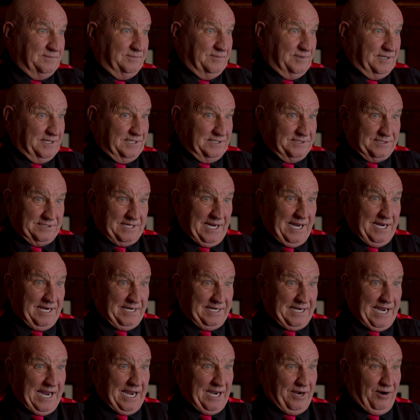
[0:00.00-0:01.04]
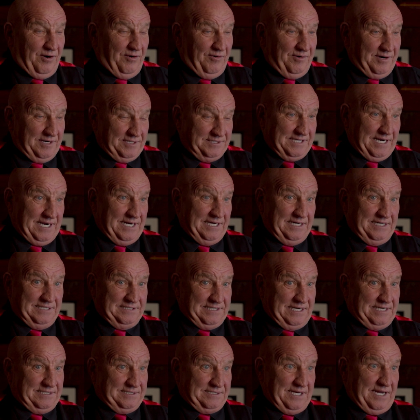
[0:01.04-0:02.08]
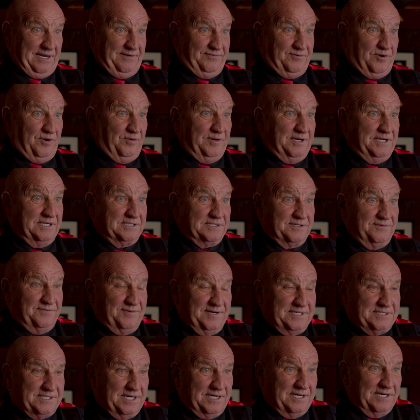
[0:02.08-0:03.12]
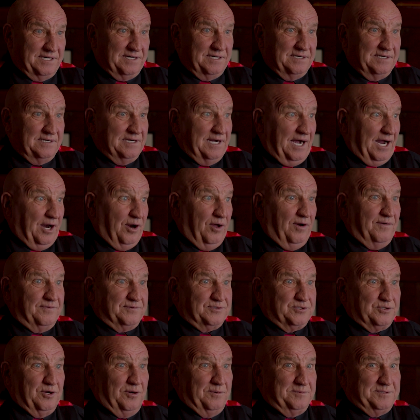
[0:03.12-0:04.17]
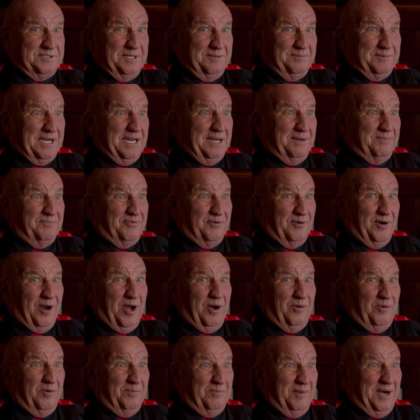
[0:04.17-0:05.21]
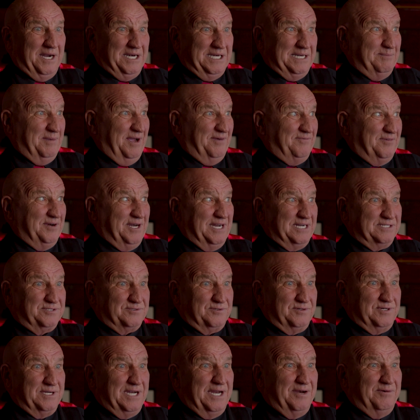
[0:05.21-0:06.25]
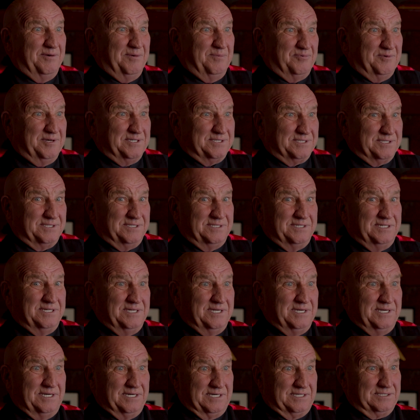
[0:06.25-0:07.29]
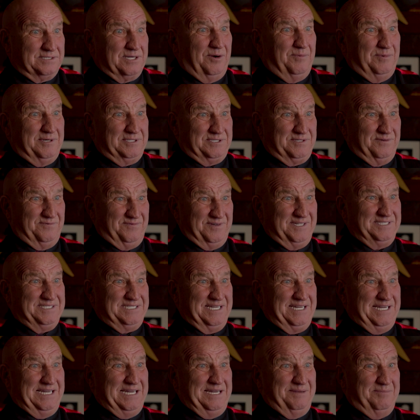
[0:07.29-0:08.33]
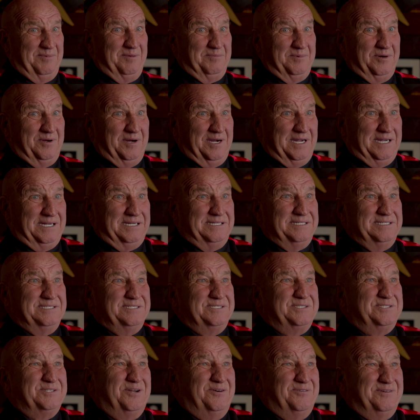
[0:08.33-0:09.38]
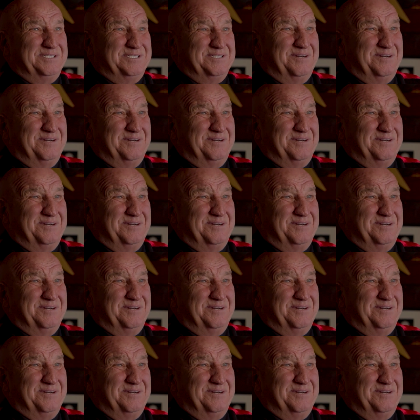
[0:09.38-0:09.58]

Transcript: well, he's gang oriented. Dave Courtney is a visitor. And I've stopped him getting parole and made him have an extra year in prison because I went to visit him. I'm like, sorry